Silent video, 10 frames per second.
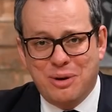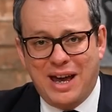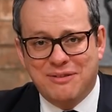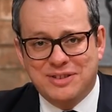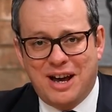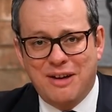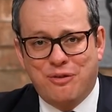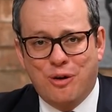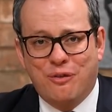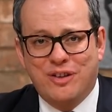we have time
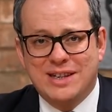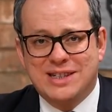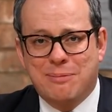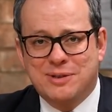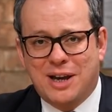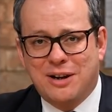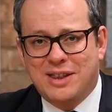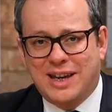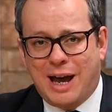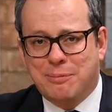for this episode of
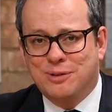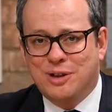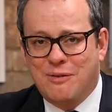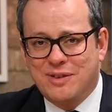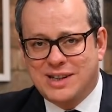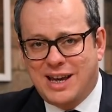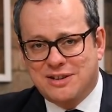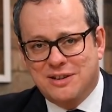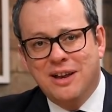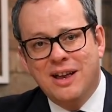The Capital
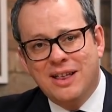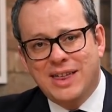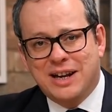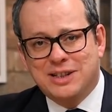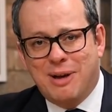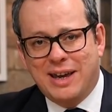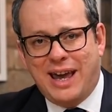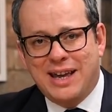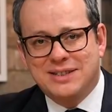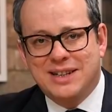Conversation. Thanks to my
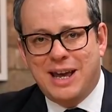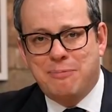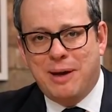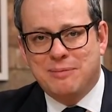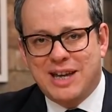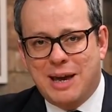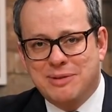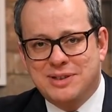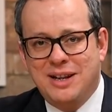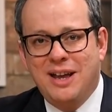guest today, Pip
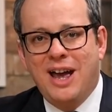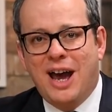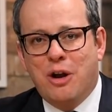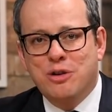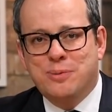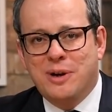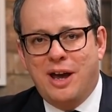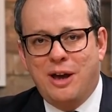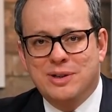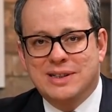Jamieson, an
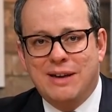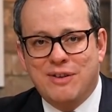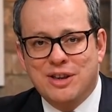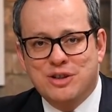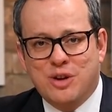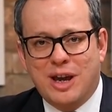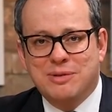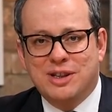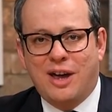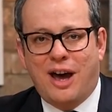entrepreneur who's living the dream
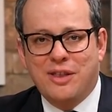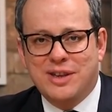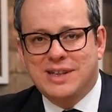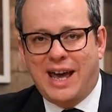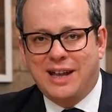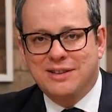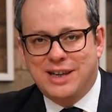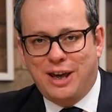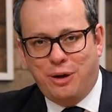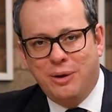so that others can
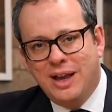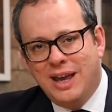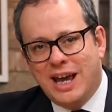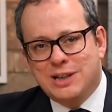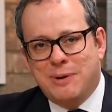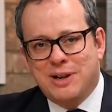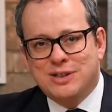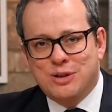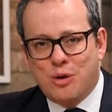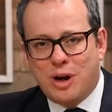too. It's been a
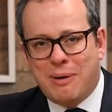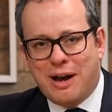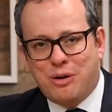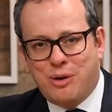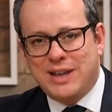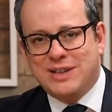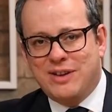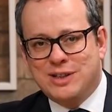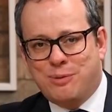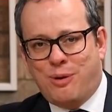story about creative
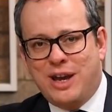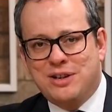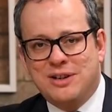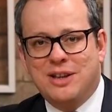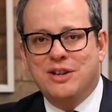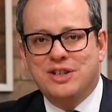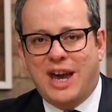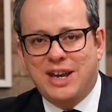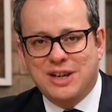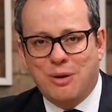inspiration and the
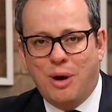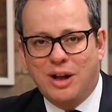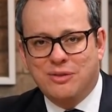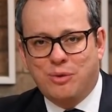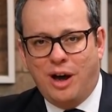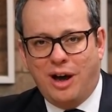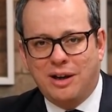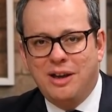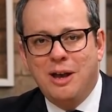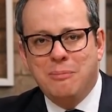changing world of work,
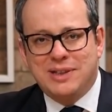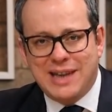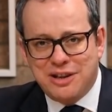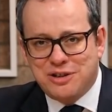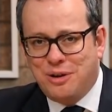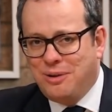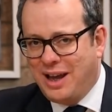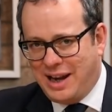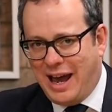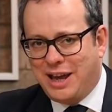potential
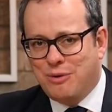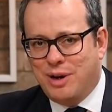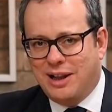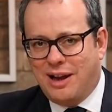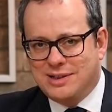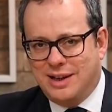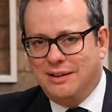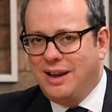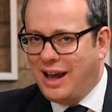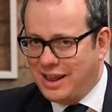and how you realise it.
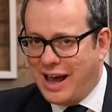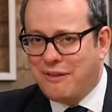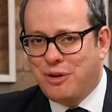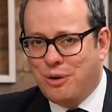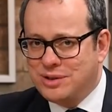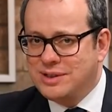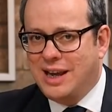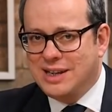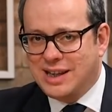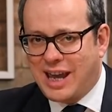And that, of course,
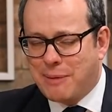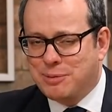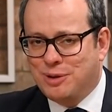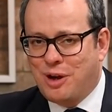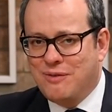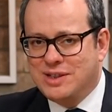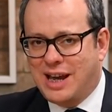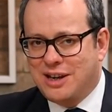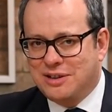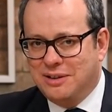is The Capital
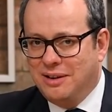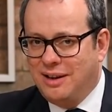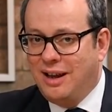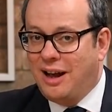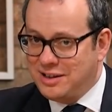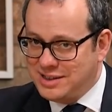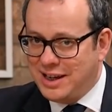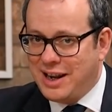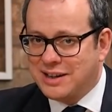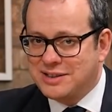Conversation. I'll see
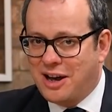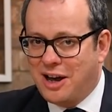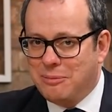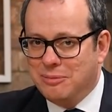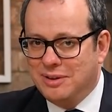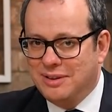you next time.